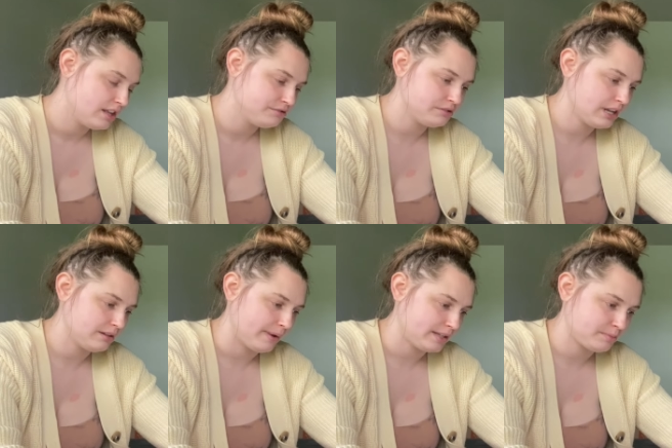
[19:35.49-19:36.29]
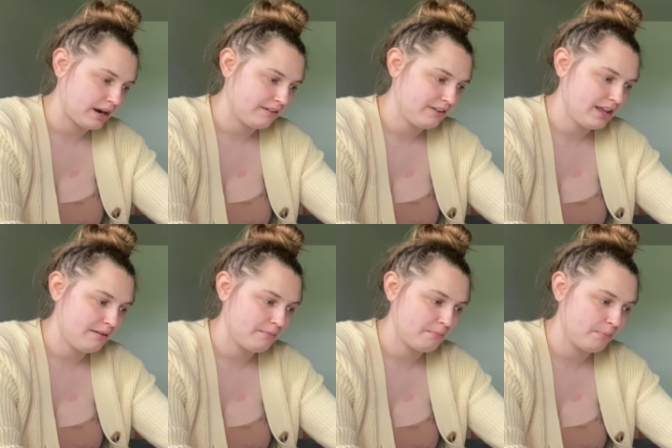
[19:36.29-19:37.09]
So it's not the best
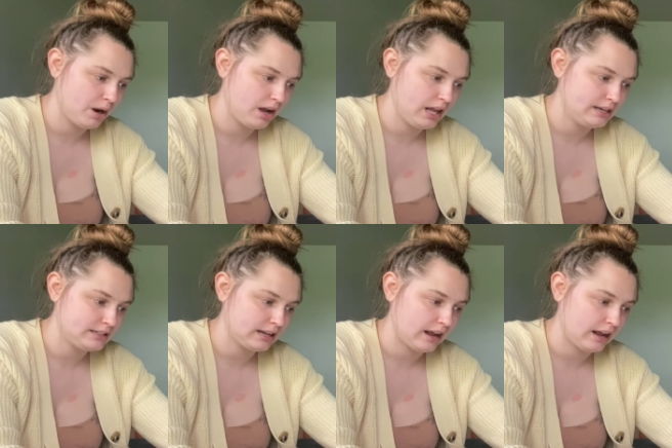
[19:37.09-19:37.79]
profit, but